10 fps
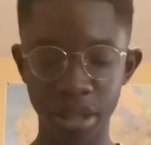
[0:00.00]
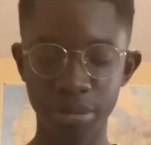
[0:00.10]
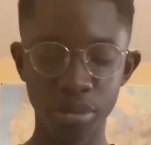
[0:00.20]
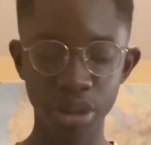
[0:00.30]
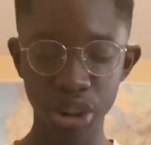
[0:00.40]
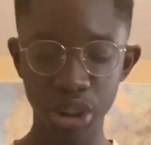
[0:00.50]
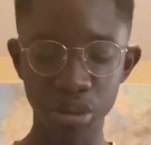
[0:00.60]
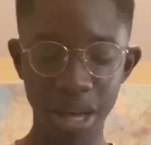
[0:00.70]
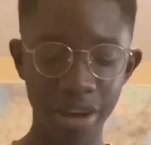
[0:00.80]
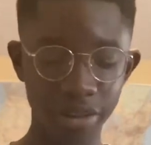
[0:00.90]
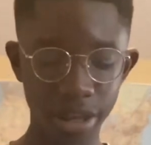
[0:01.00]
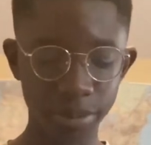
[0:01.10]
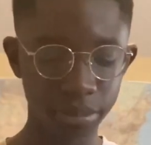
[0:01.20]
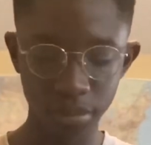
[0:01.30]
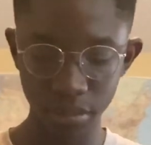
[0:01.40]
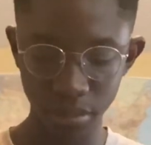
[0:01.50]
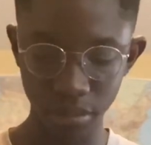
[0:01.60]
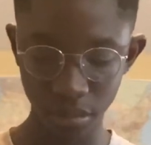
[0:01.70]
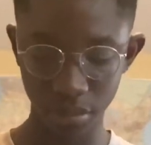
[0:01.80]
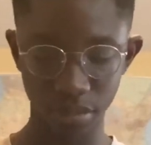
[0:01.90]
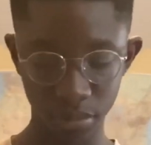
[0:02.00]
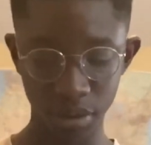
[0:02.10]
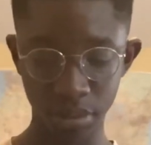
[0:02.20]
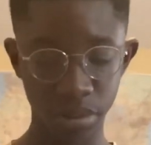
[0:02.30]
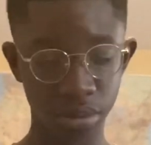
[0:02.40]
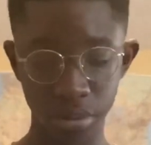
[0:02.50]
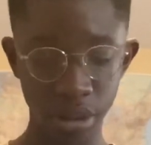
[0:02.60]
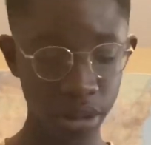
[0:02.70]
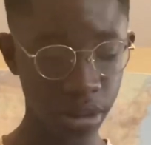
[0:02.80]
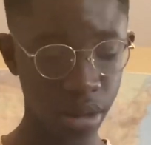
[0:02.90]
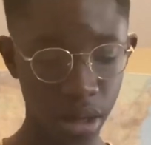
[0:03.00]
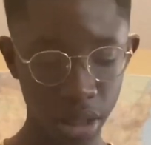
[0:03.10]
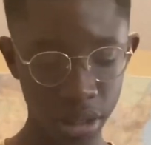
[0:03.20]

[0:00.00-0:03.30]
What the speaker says: But once you have them, it's really hard